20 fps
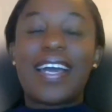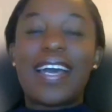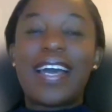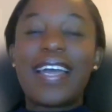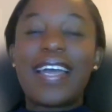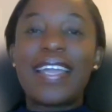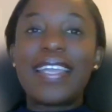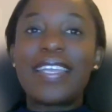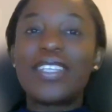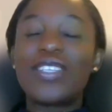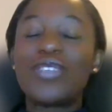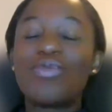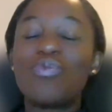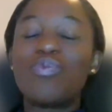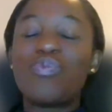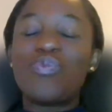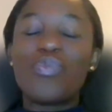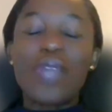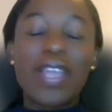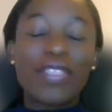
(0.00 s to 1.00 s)
I
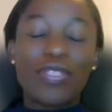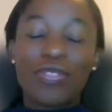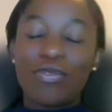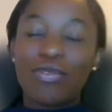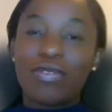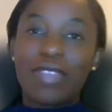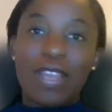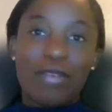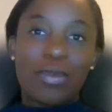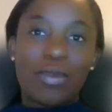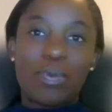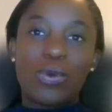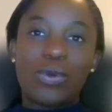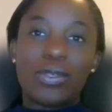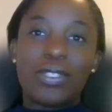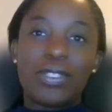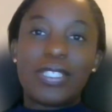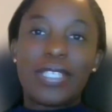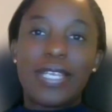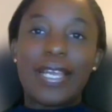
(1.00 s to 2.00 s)
read through that
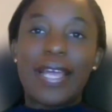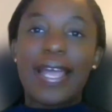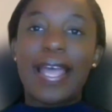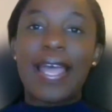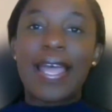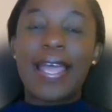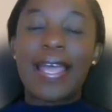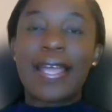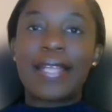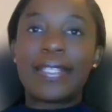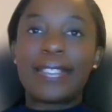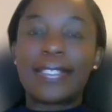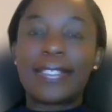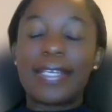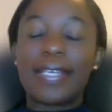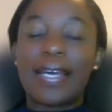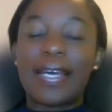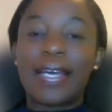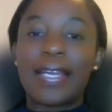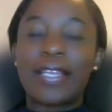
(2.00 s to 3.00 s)
report and
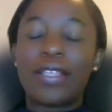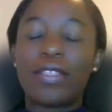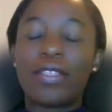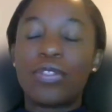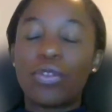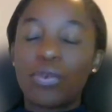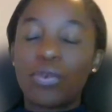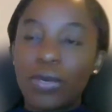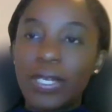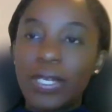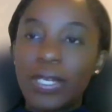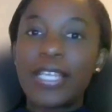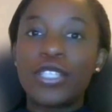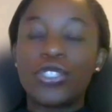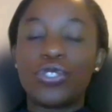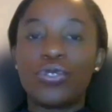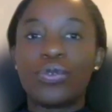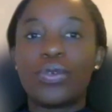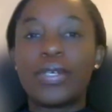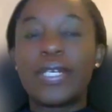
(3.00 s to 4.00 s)
I thoroughly
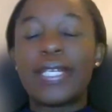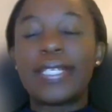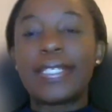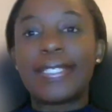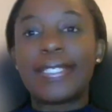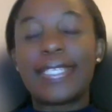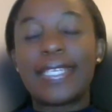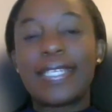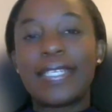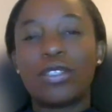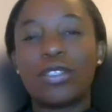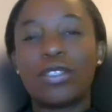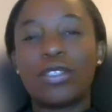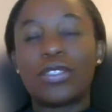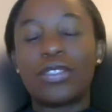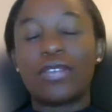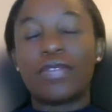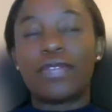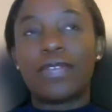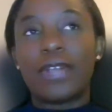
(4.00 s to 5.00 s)
enjoyed seeing a
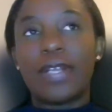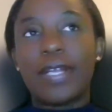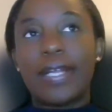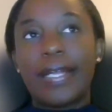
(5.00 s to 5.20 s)
lot of